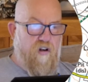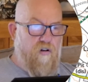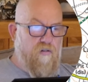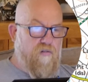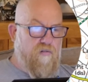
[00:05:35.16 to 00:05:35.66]

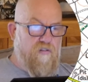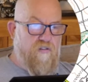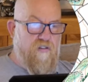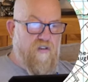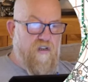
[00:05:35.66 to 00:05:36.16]

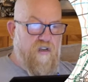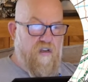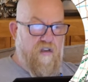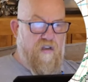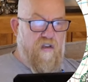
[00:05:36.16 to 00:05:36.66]
holes,
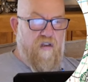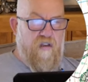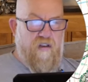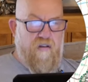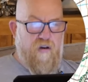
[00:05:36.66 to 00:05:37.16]
uh,
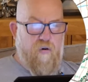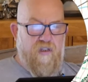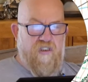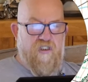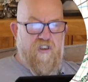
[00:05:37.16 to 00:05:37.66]
you know,
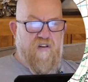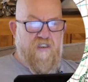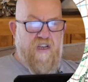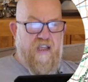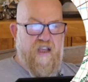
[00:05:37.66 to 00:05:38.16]
all these
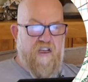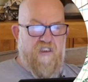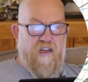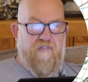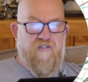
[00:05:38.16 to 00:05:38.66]
interesting air
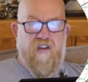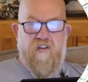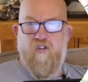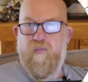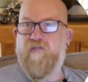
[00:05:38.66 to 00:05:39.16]
shafts
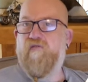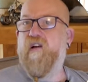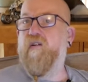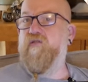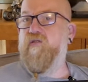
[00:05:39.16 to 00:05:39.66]
there, normally for
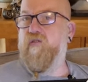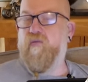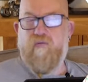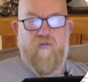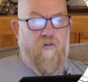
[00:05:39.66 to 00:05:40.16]
rail tunnels